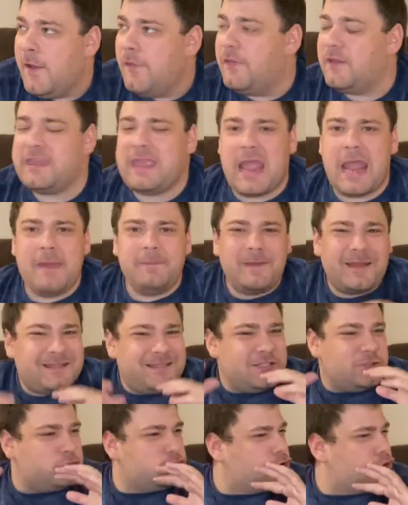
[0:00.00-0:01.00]
The game
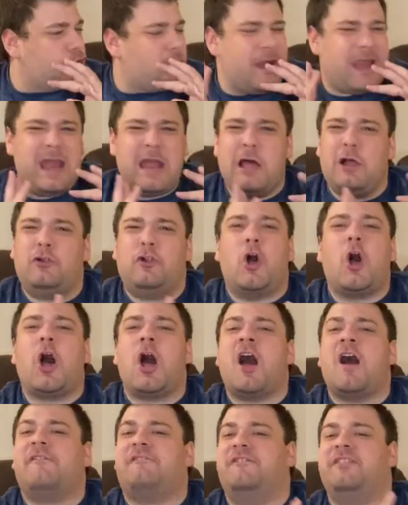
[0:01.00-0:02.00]
doesn't trail
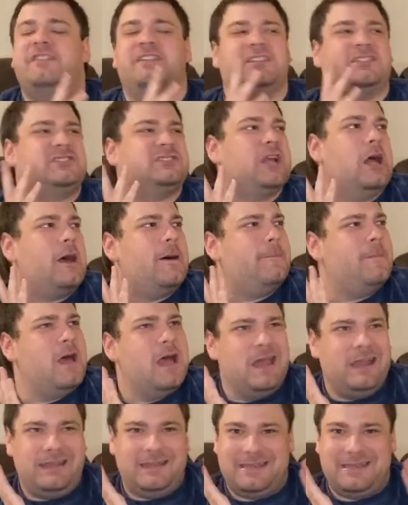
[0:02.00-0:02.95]
off into some